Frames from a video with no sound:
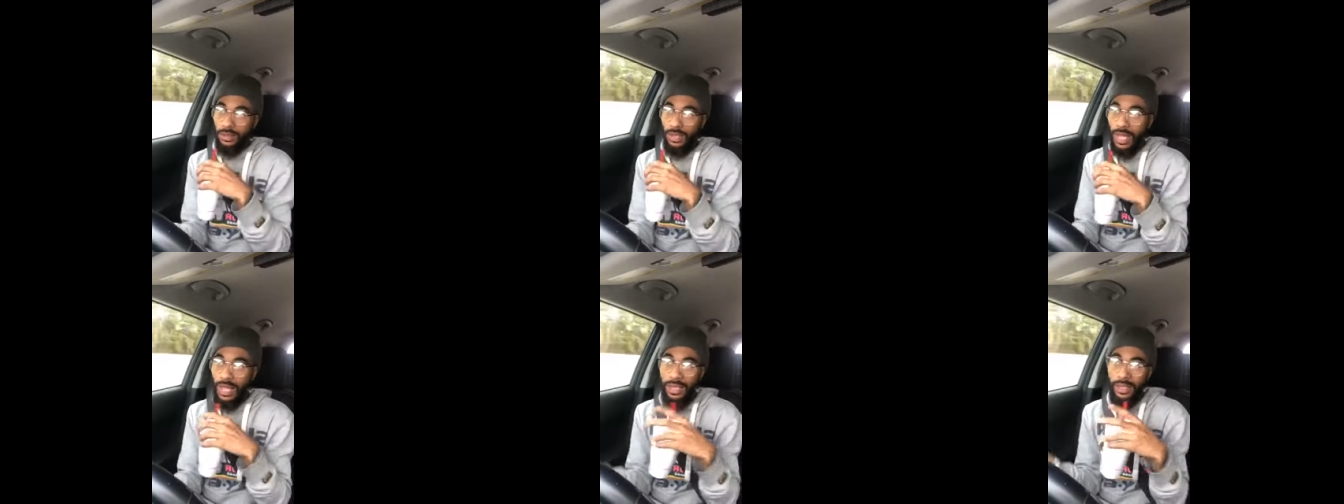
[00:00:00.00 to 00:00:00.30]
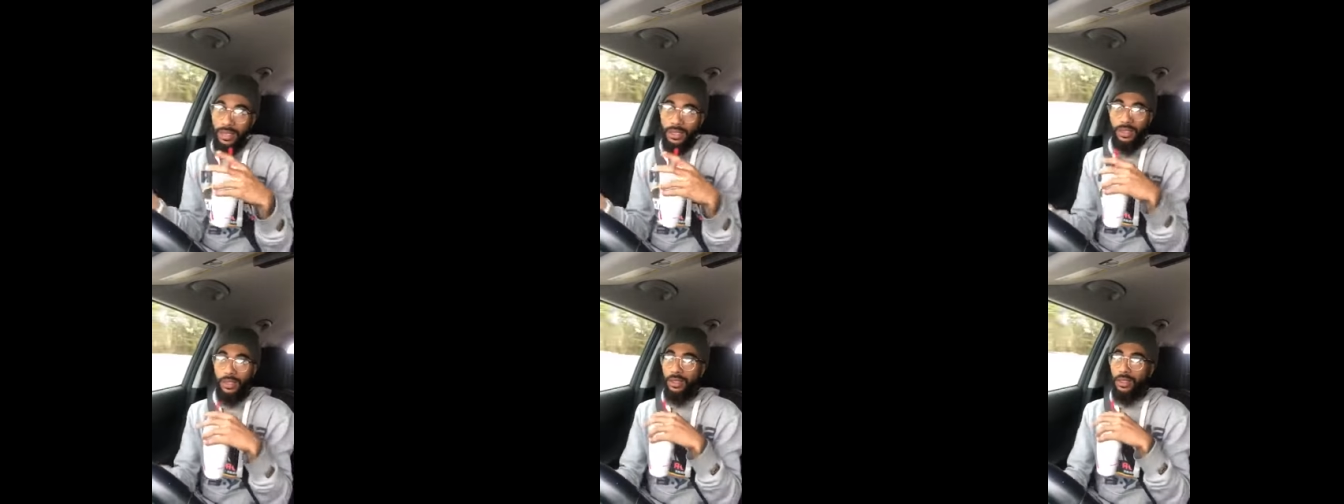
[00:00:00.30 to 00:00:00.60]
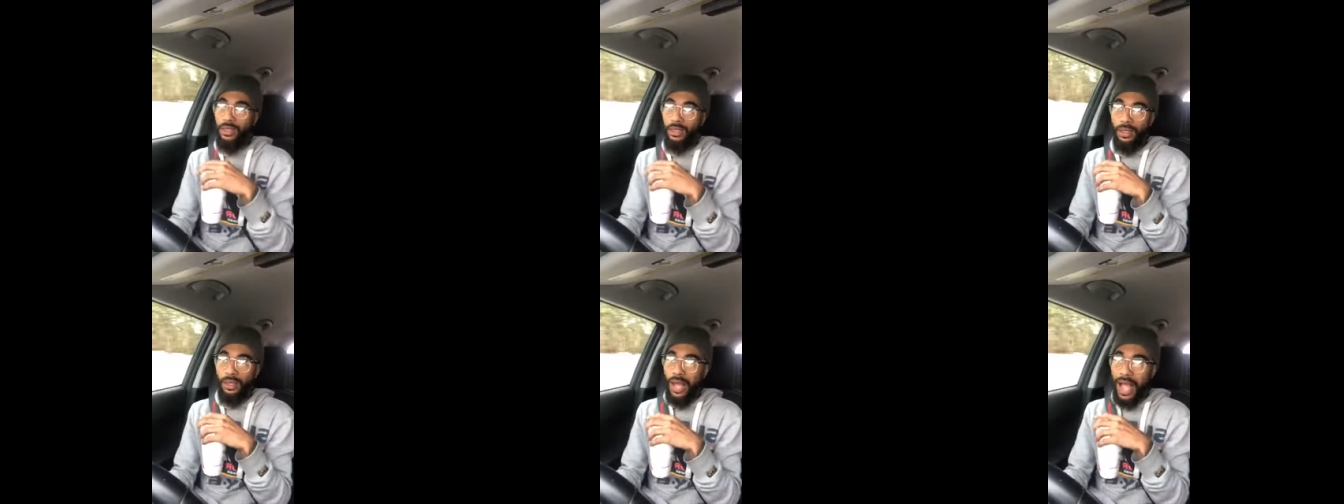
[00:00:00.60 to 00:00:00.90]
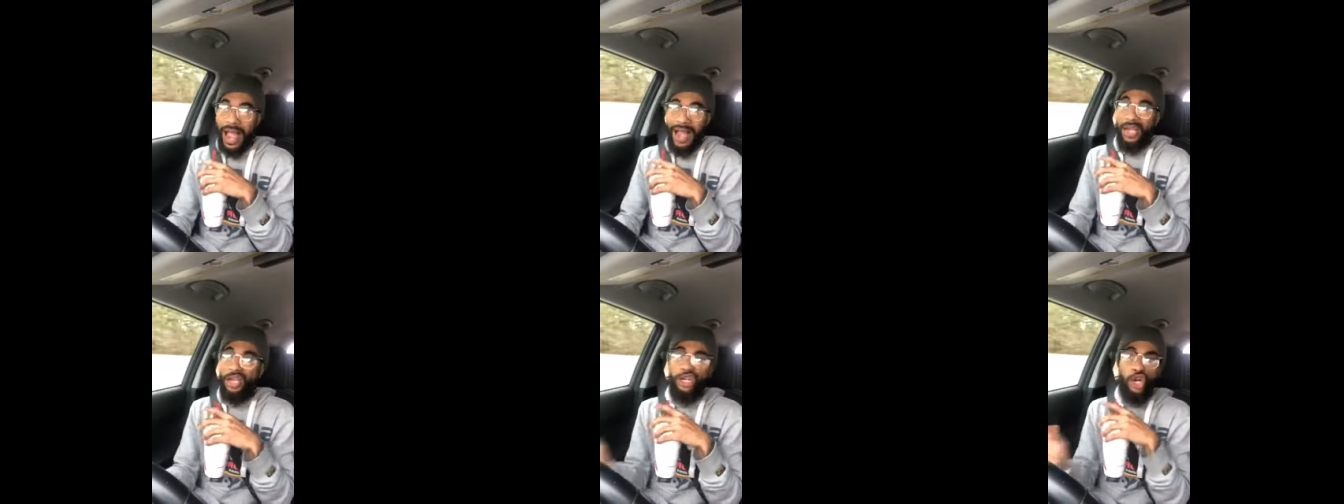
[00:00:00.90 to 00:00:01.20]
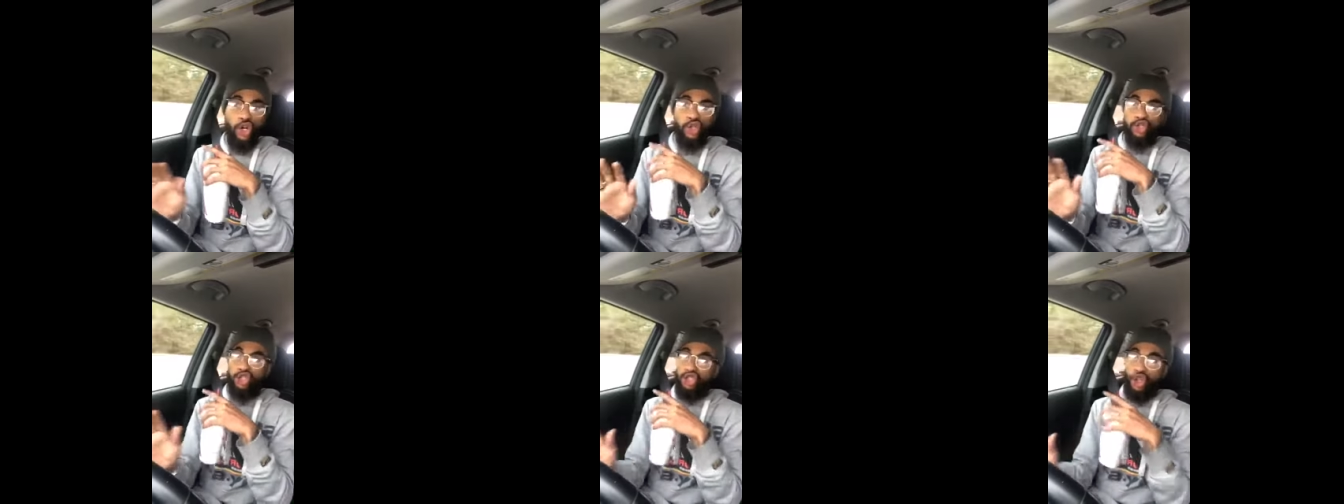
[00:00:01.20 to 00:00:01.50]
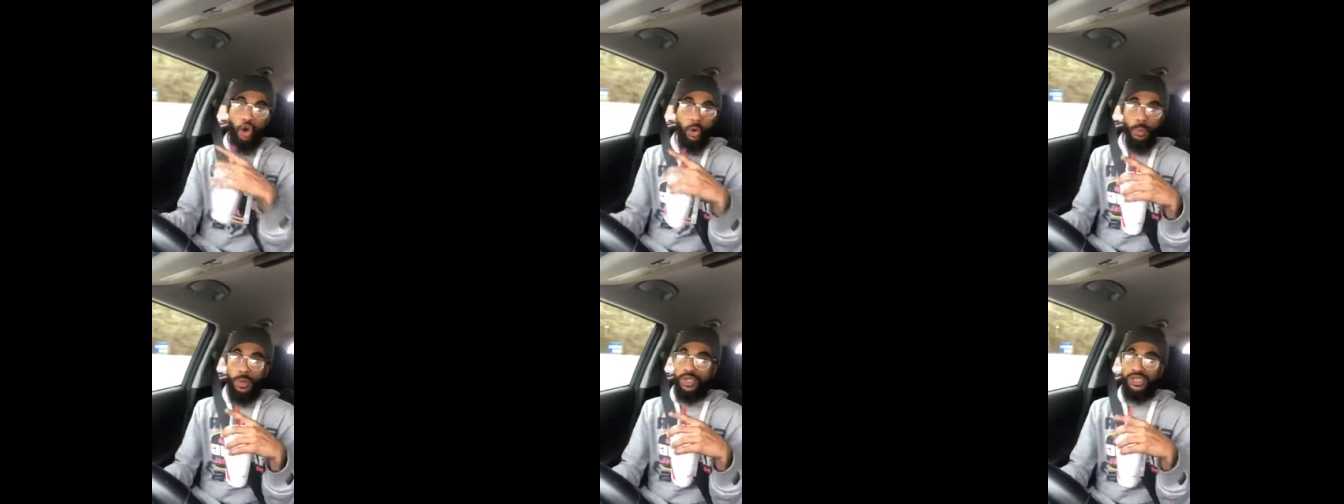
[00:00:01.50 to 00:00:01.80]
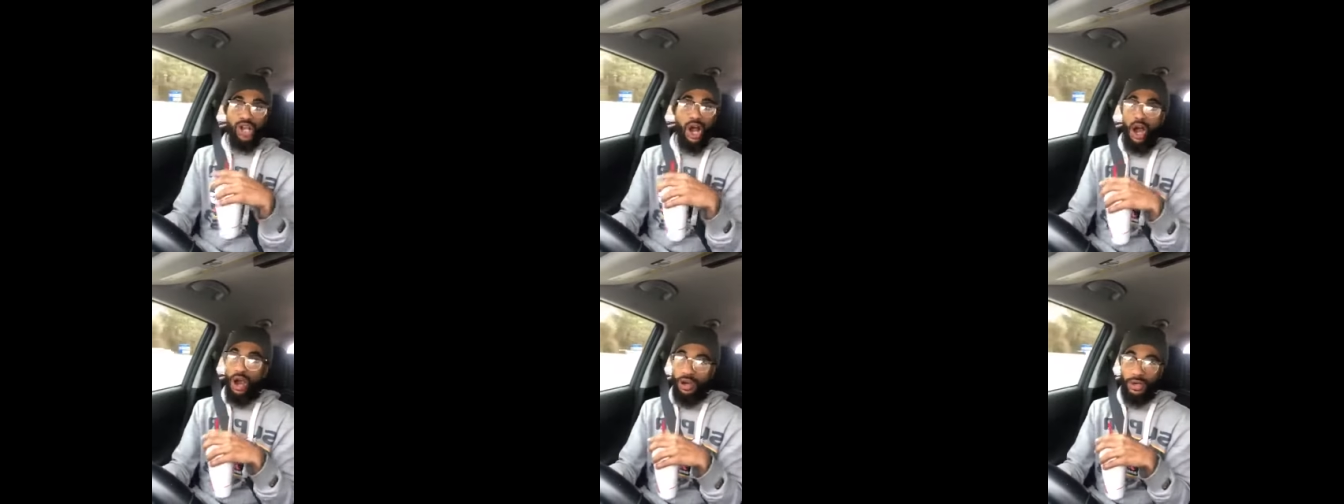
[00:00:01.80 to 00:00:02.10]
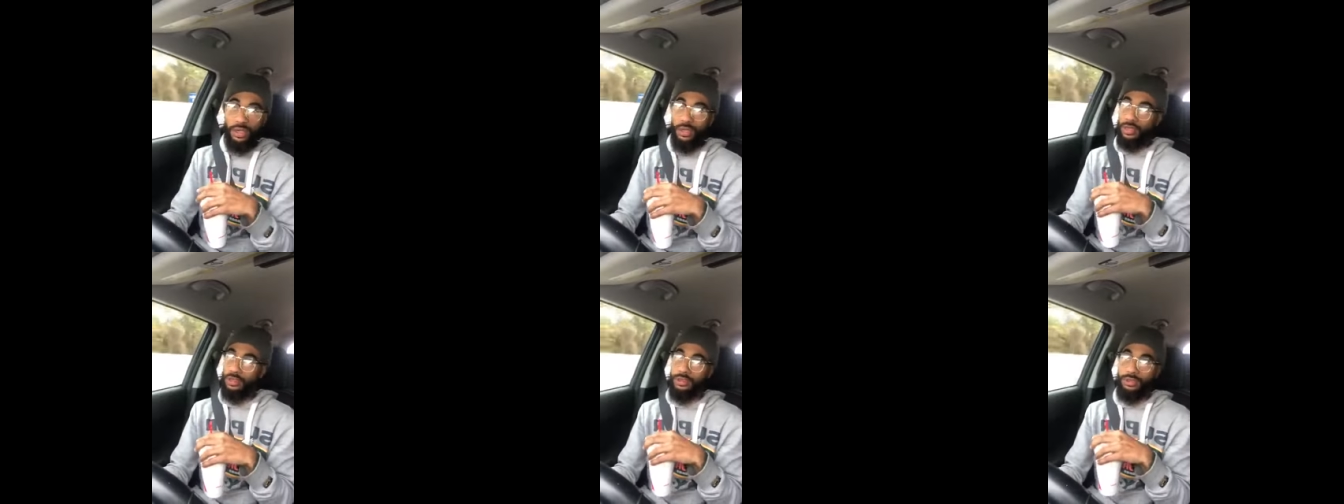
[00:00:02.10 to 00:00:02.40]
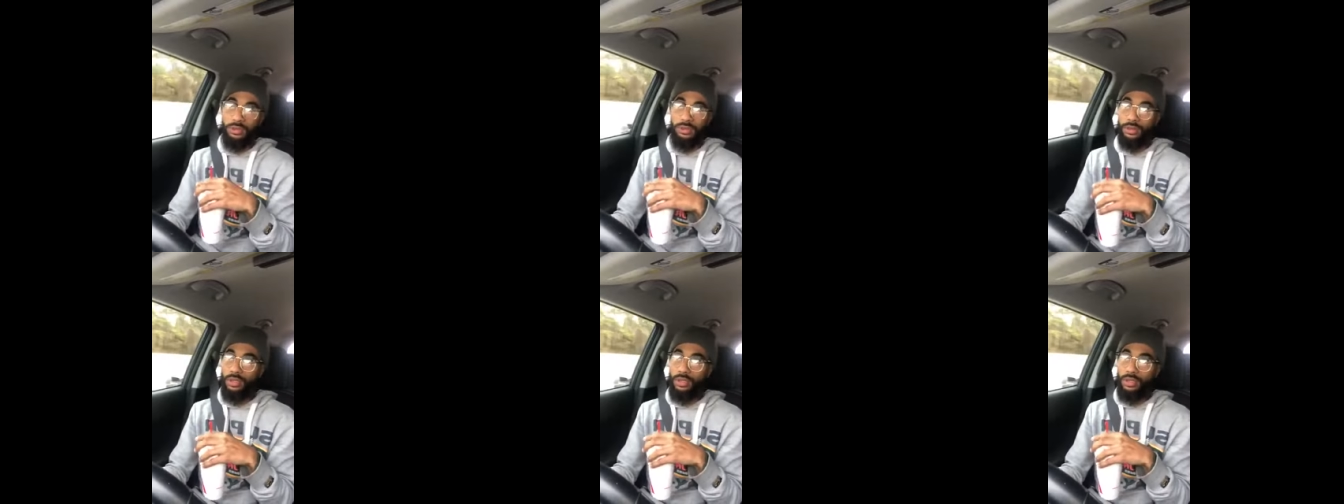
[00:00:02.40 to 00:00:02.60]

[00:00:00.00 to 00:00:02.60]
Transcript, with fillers: Like, I could go so much harder.